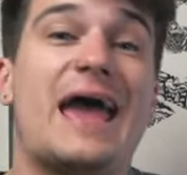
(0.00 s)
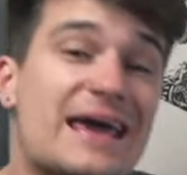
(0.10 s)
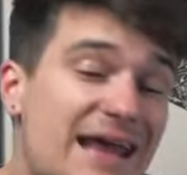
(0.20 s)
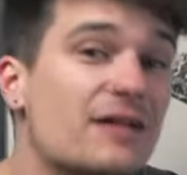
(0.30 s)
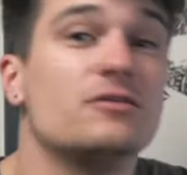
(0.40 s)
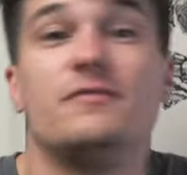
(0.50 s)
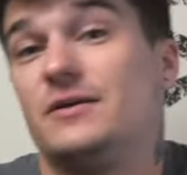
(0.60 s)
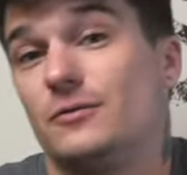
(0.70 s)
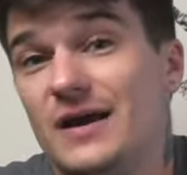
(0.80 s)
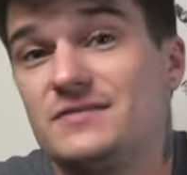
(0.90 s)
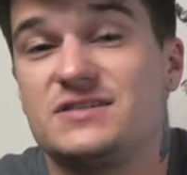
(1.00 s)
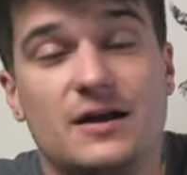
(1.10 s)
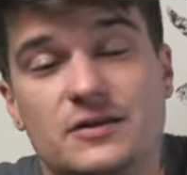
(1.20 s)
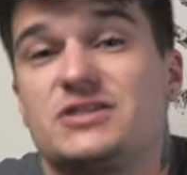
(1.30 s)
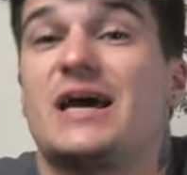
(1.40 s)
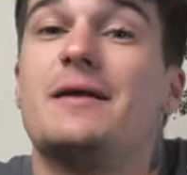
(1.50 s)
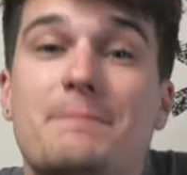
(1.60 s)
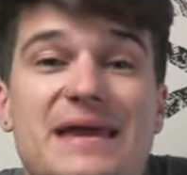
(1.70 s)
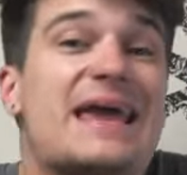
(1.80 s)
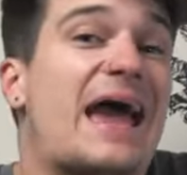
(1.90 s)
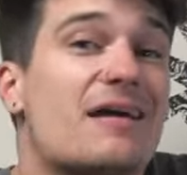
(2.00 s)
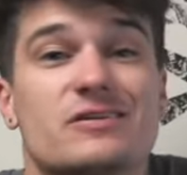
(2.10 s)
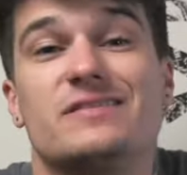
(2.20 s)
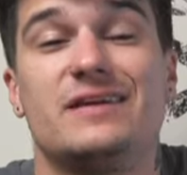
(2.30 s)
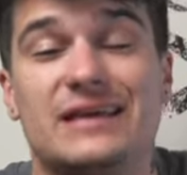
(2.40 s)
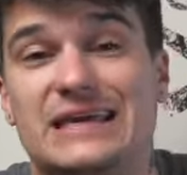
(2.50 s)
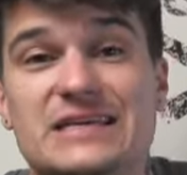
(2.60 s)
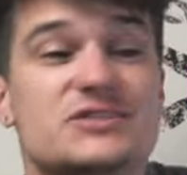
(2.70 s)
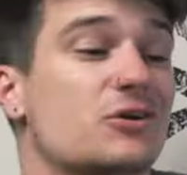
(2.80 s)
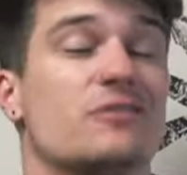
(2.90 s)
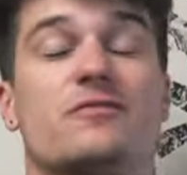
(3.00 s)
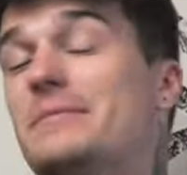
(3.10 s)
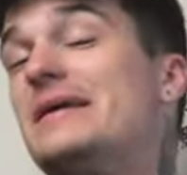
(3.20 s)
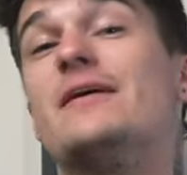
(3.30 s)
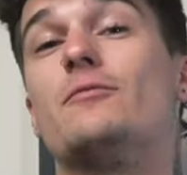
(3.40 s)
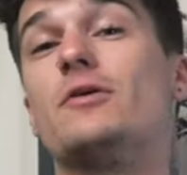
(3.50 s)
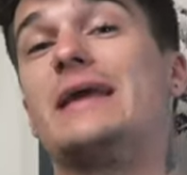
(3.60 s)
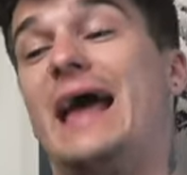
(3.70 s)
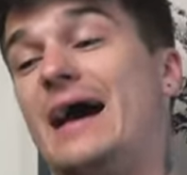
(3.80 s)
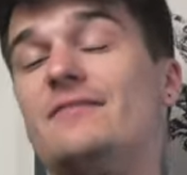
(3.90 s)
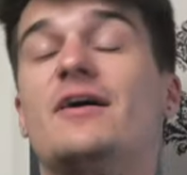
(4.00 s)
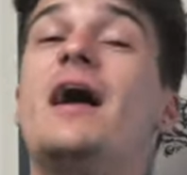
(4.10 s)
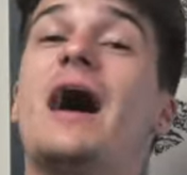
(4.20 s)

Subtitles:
and elevate your lifestyle and just kind of make everything easier. And for me, they really have.